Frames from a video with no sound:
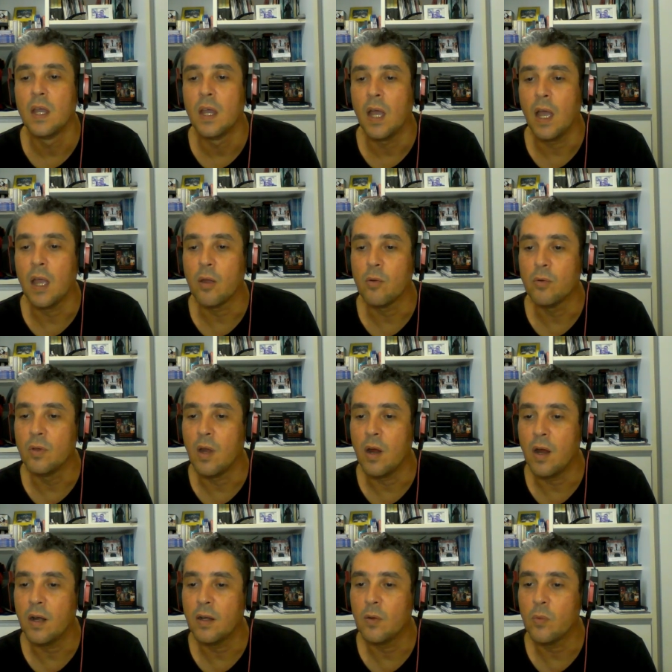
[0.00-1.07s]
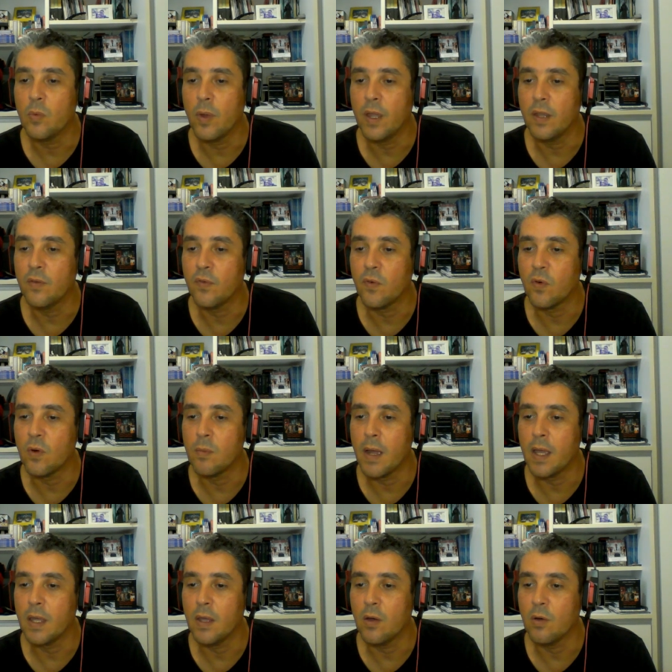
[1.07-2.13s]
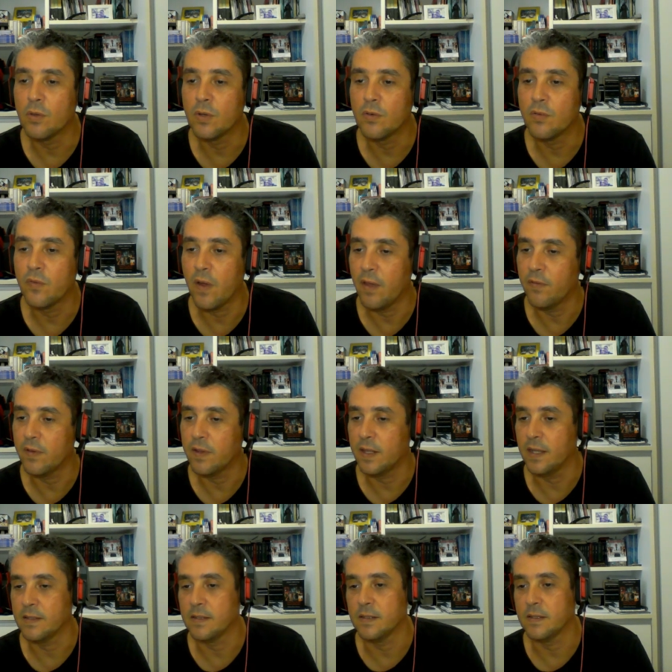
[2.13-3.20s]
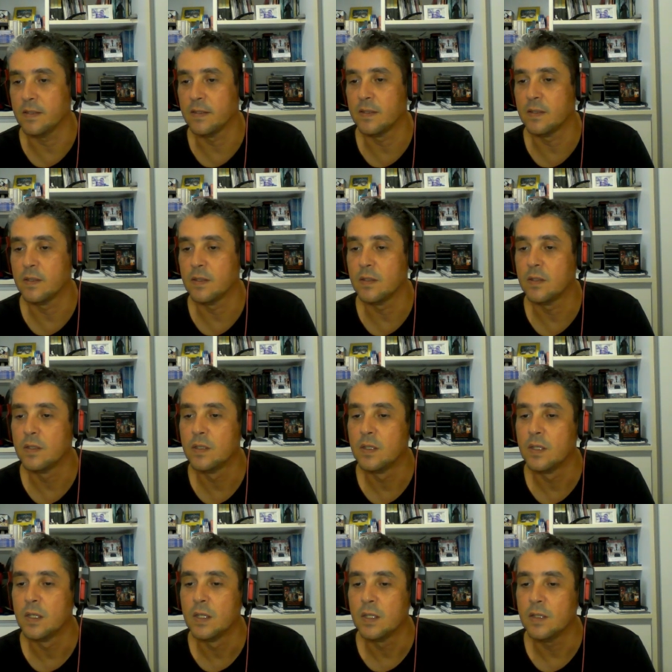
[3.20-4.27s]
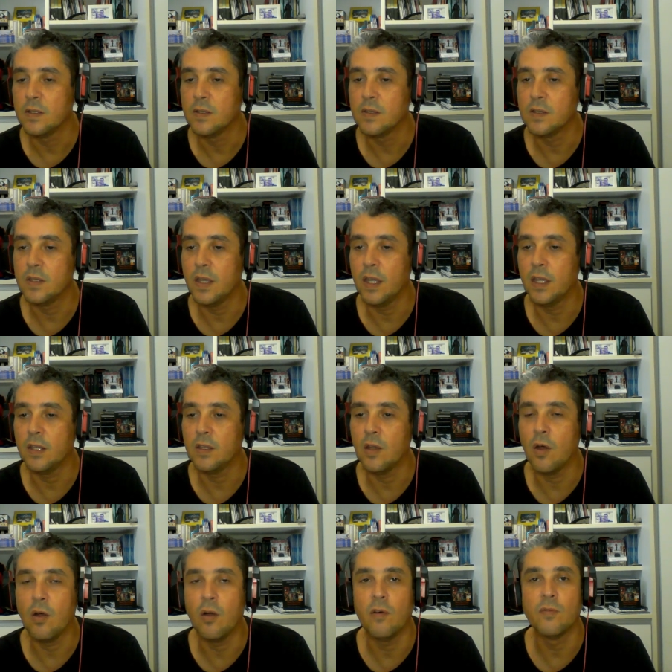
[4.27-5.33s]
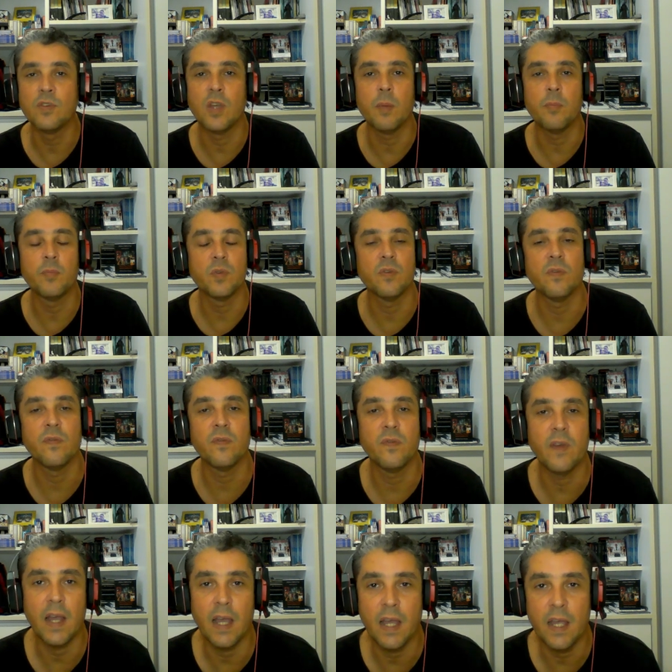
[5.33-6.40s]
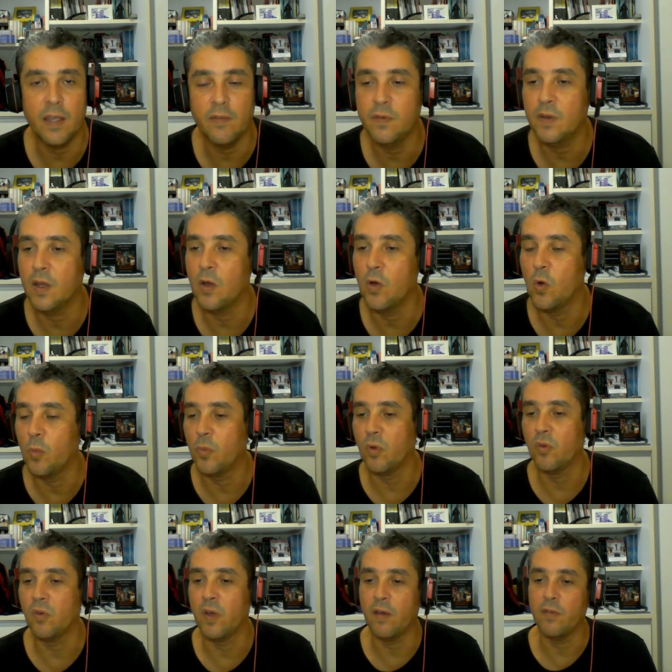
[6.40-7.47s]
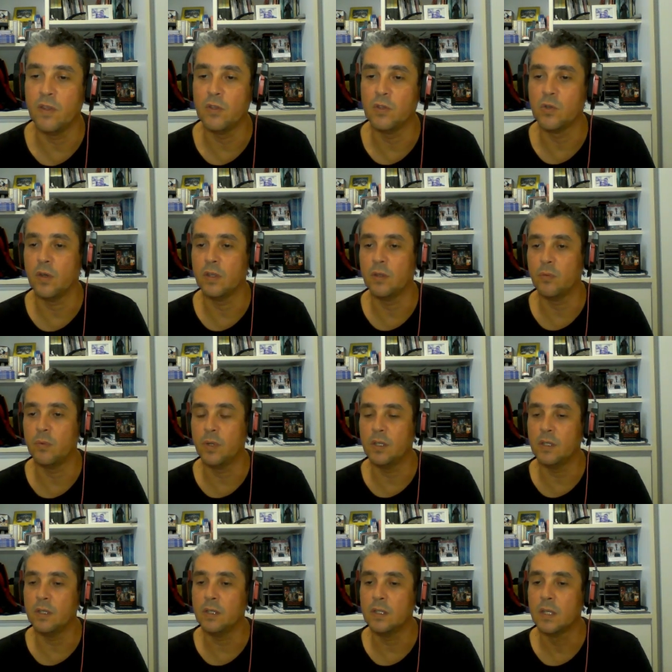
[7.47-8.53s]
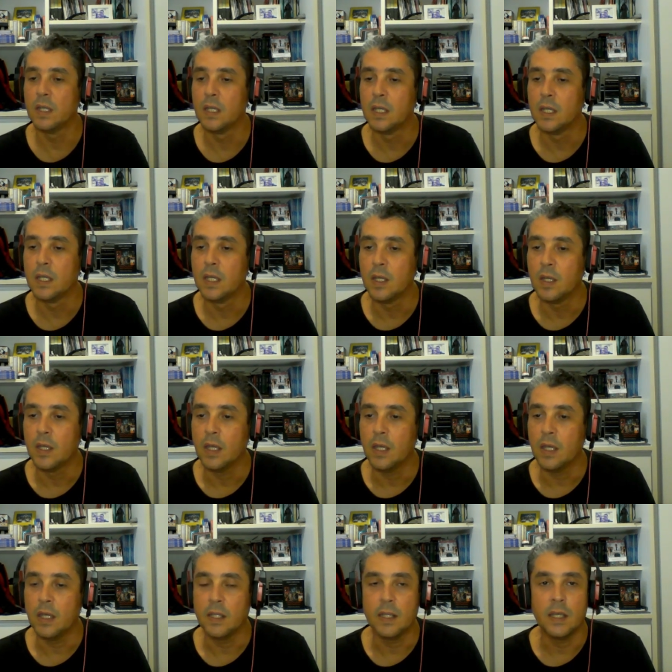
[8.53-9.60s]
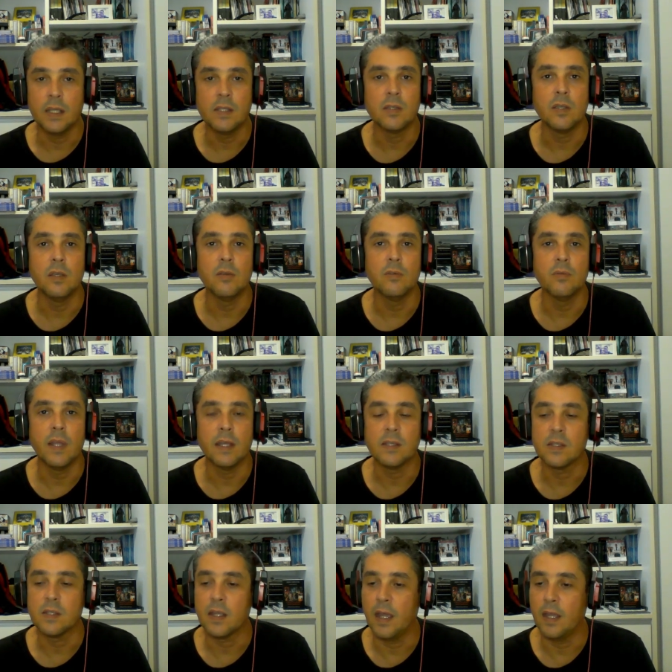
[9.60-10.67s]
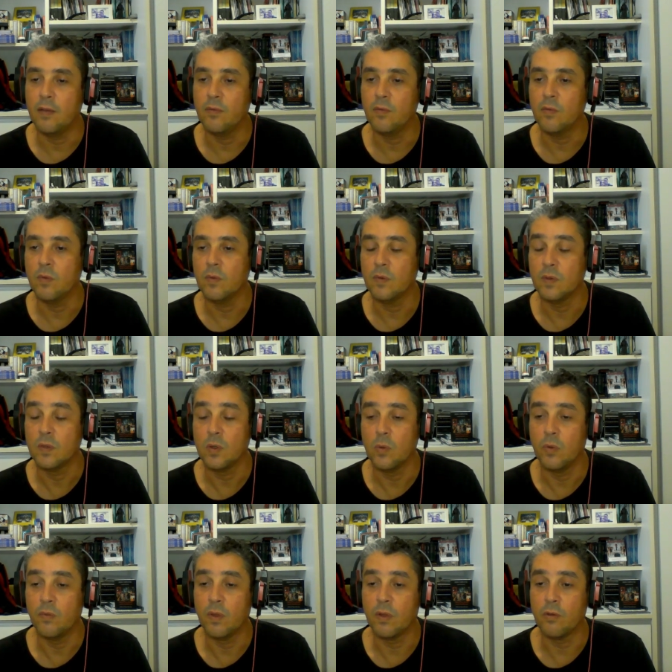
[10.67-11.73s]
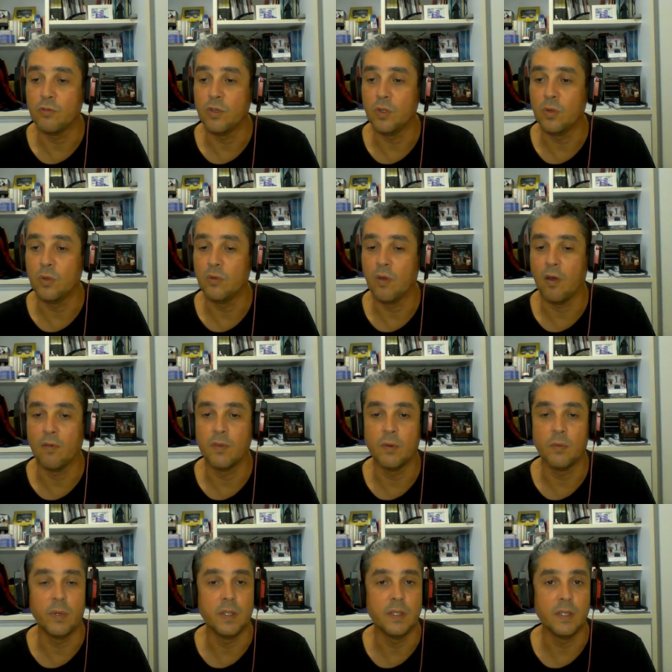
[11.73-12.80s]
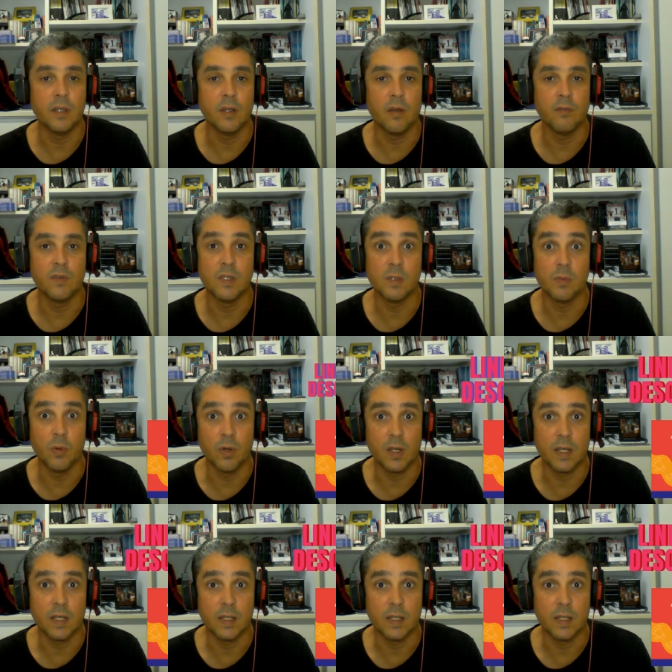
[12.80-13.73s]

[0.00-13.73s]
I could hardly wait for my other 5 classes. This is the end of chapter 5. I hope you have enjoyed the reading, and I see you next time with the continuing of the reading of this book.